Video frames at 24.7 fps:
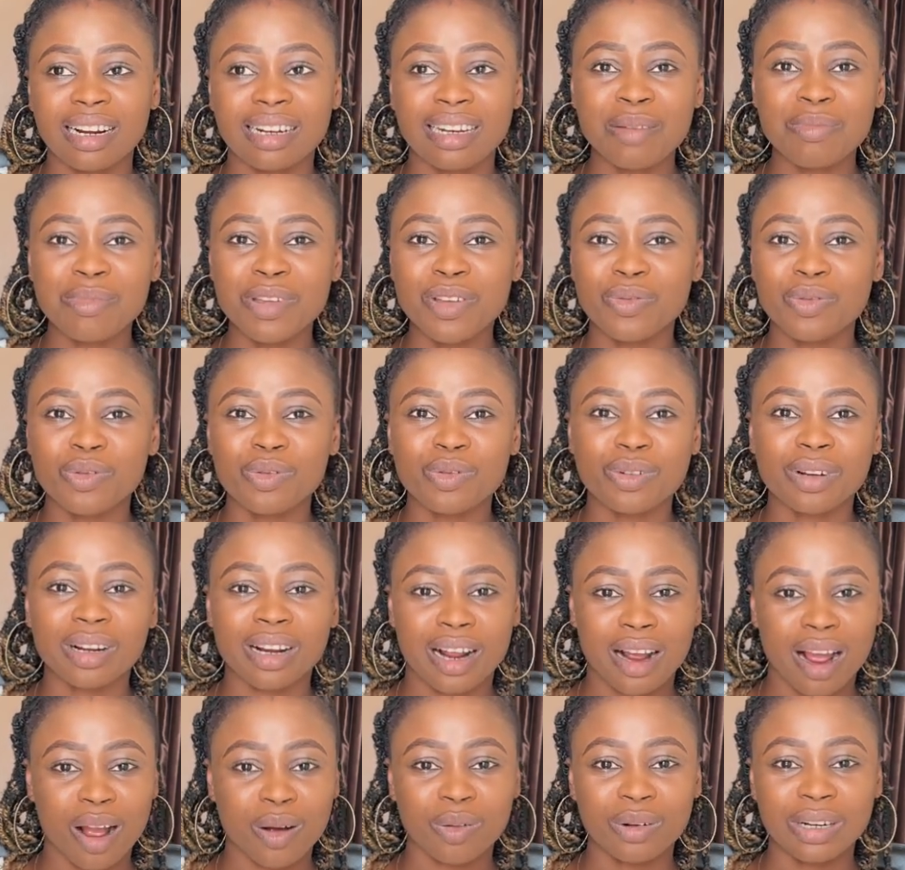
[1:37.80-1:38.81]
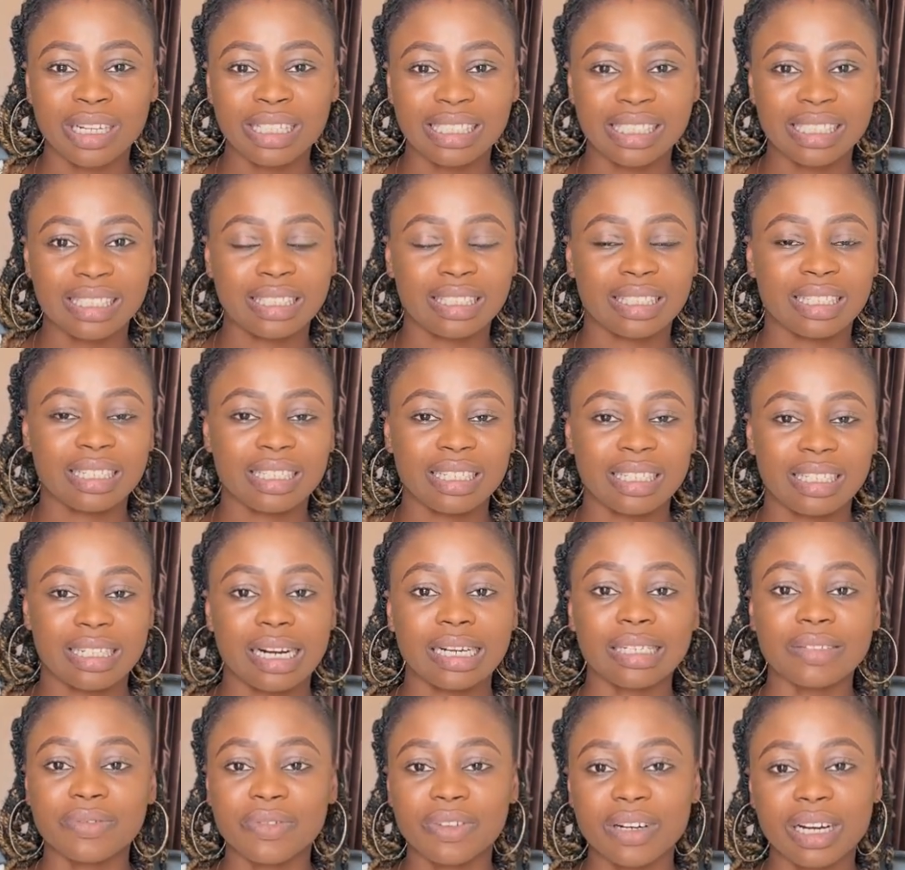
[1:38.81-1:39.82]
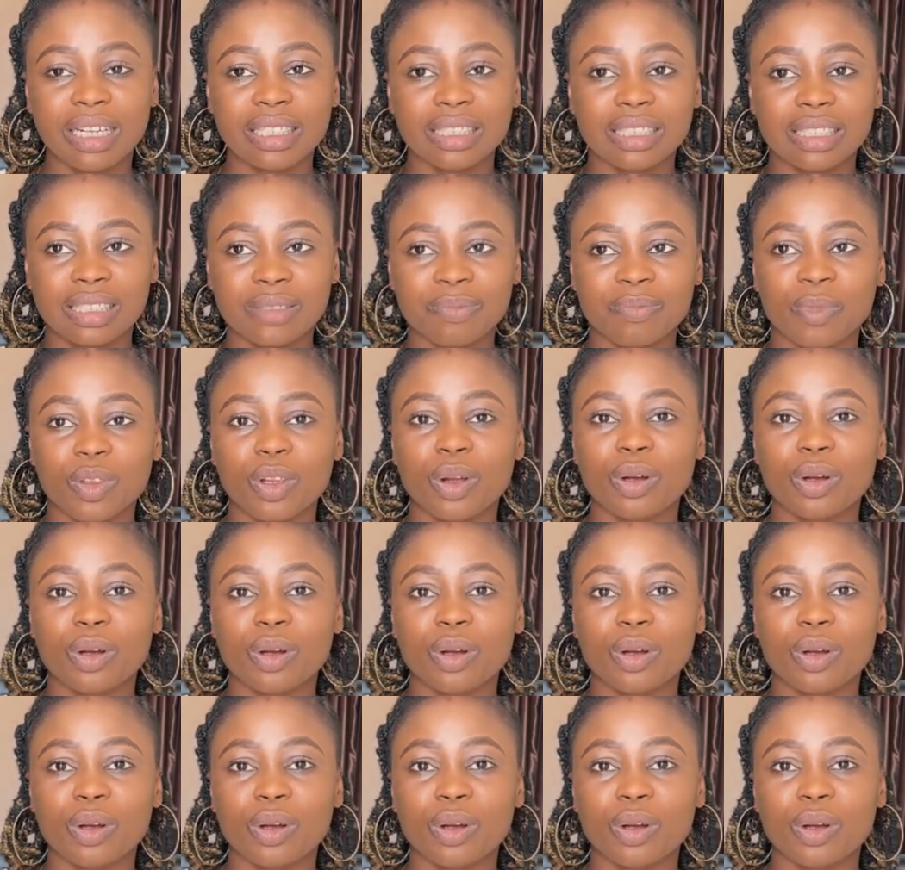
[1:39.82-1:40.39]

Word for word: let me even calculate this thing in advance.